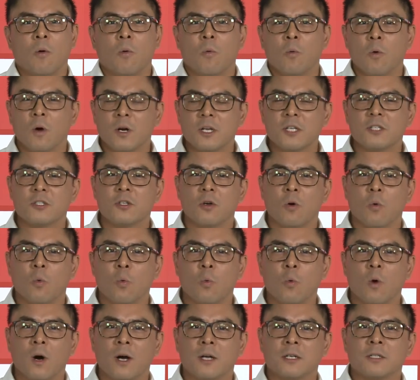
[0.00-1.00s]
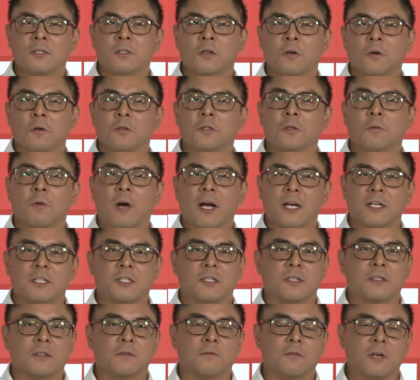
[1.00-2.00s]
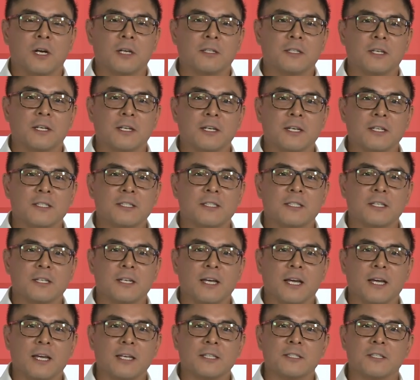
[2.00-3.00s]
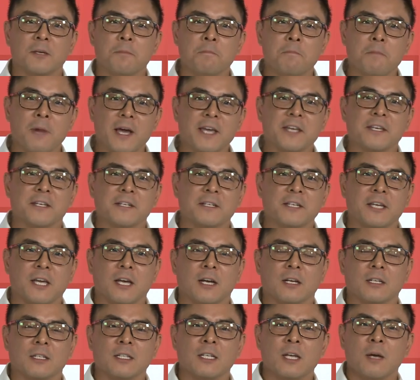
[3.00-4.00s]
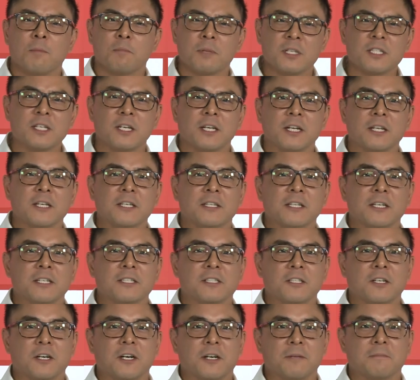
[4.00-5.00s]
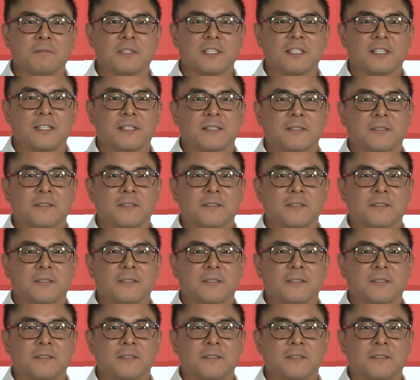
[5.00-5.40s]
What is your one call to action for our delegates today to make it count, particularly in these times?